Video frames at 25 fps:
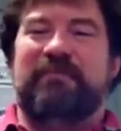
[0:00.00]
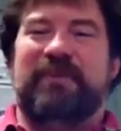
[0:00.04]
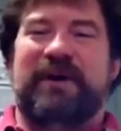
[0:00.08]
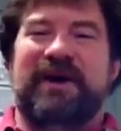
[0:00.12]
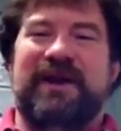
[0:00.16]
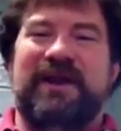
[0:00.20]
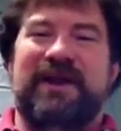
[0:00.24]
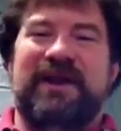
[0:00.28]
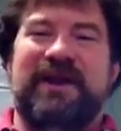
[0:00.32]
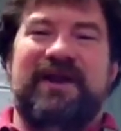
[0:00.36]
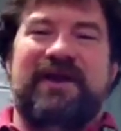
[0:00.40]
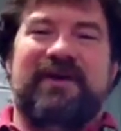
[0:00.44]

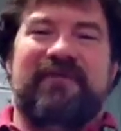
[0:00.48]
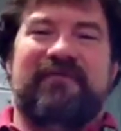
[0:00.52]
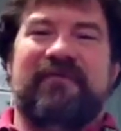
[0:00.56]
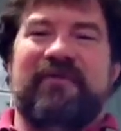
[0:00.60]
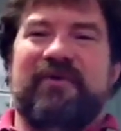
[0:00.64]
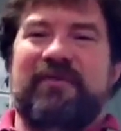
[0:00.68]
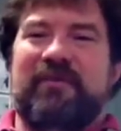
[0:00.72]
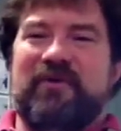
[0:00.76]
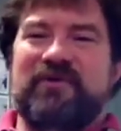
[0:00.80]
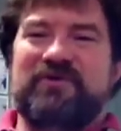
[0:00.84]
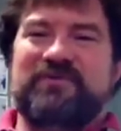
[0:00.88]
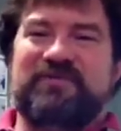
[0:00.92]
But for
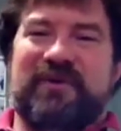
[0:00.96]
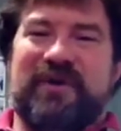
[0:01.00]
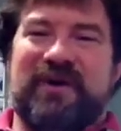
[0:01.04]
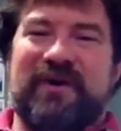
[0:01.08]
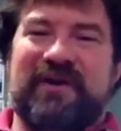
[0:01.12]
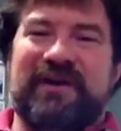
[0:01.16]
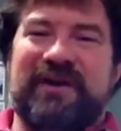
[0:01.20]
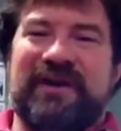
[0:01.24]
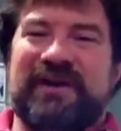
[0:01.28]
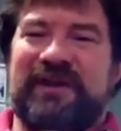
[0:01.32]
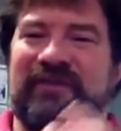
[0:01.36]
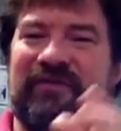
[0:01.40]
the most
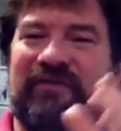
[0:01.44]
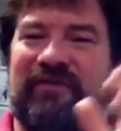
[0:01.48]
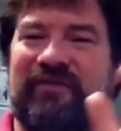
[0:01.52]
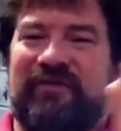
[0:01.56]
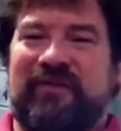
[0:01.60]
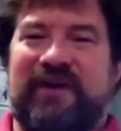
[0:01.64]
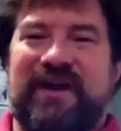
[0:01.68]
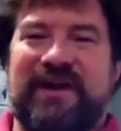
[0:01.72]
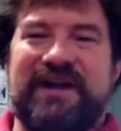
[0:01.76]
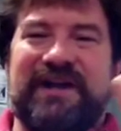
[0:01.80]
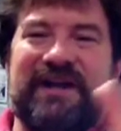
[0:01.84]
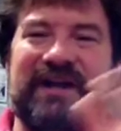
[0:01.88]
part, it's
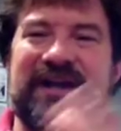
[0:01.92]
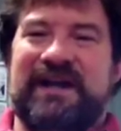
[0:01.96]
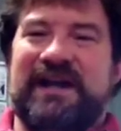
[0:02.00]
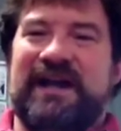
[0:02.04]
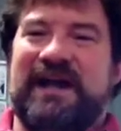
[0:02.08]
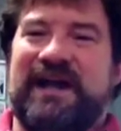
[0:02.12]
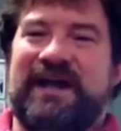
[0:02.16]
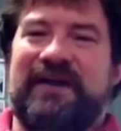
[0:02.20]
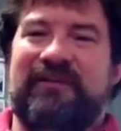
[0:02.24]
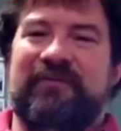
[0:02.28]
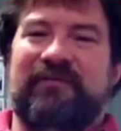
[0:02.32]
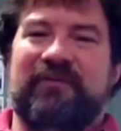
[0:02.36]
finding an
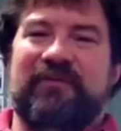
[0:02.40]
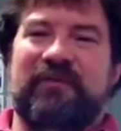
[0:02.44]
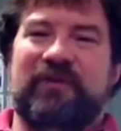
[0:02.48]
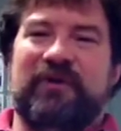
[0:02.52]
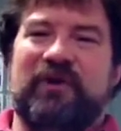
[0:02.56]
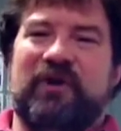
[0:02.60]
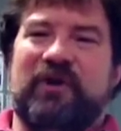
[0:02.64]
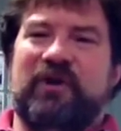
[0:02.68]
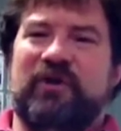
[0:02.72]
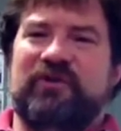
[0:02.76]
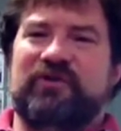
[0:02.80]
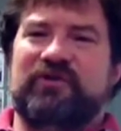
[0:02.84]
item from the
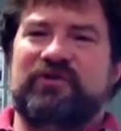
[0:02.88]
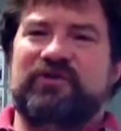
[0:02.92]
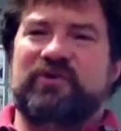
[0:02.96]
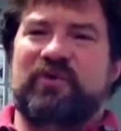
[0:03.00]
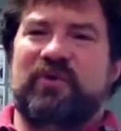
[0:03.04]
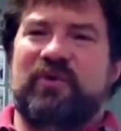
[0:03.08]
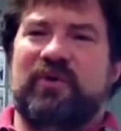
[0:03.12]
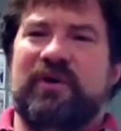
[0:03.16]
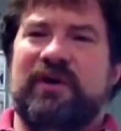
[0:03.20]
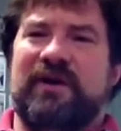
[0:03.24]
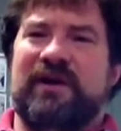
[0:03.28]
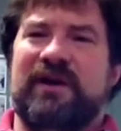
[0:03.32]
dollar
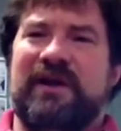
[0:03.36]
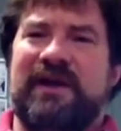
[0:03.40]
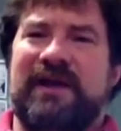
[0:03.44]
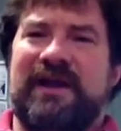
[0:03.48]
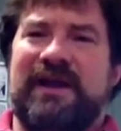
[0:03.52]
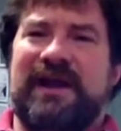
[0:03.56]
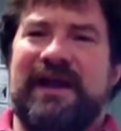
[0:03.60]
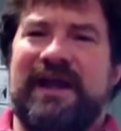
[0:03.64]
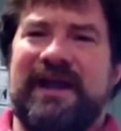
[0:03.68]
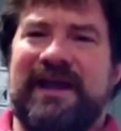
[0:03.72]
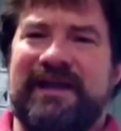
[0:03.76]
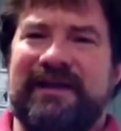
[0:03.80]
store
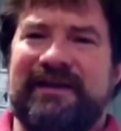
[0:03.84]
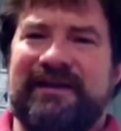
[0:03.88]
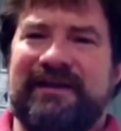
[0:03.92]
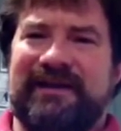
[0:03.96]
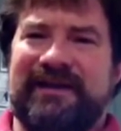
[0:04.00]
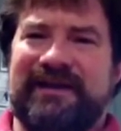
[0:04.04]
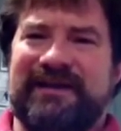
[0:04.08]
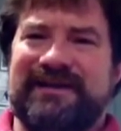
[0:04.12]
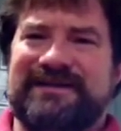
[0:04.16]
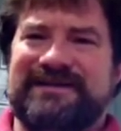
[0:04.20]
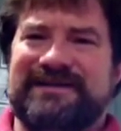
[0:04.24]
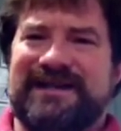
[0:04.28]
and
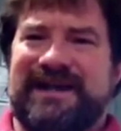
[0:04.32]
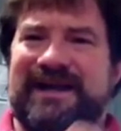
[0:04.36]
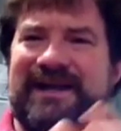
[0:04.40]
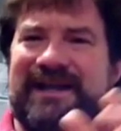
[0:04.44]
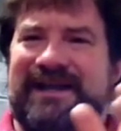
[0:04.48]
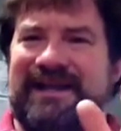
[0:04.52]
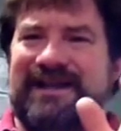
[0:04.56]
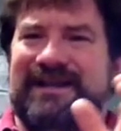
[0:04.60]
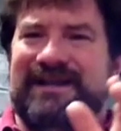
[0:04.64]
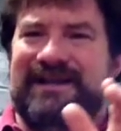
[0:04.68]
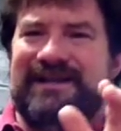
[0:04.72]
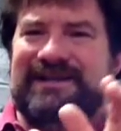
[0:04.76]
uh,
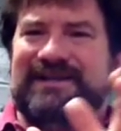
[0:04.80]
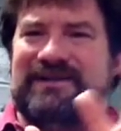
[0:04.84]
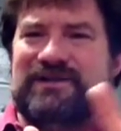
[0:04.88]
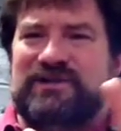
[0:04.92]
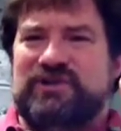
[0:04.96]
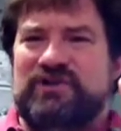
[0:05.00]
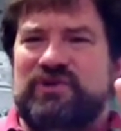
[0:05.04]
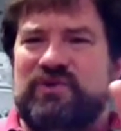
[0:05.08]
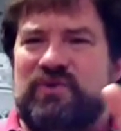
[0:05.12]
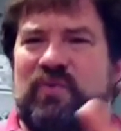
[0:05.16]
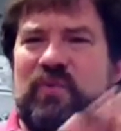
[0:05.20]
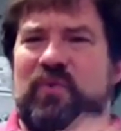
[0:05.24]
tying it
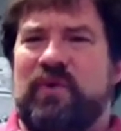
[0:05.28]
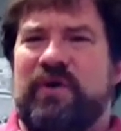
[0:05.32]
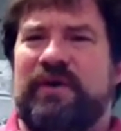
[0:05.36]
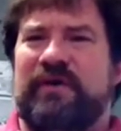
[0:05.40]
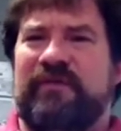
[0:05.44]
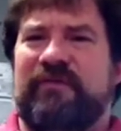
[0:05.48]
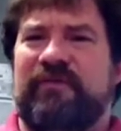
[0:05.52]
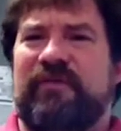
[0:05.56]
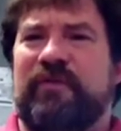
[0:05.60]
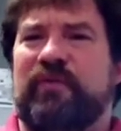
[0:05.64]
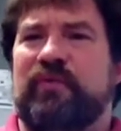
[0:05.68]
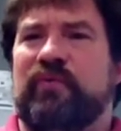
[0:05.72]
to one
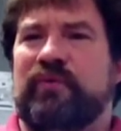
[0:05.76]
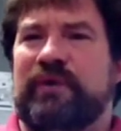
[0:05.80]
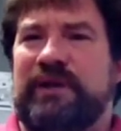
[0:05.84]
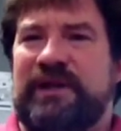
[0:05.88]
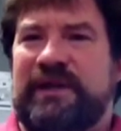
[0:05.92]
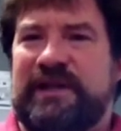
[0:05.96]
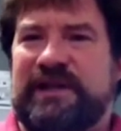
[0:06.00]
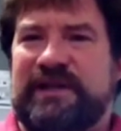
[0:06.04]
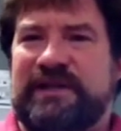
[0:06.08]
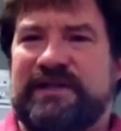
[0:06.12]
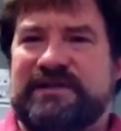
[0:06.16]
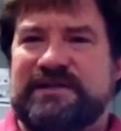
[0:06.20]
of the
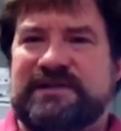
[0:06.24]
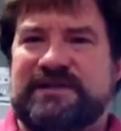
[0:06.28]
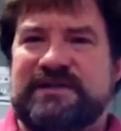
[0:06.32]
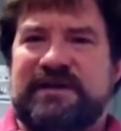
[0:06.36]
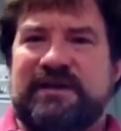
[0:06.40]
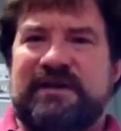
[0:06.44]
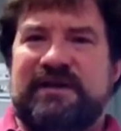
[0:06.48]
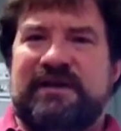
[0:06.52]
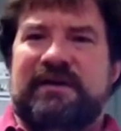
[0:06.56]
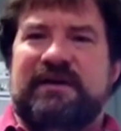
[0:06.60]
readings.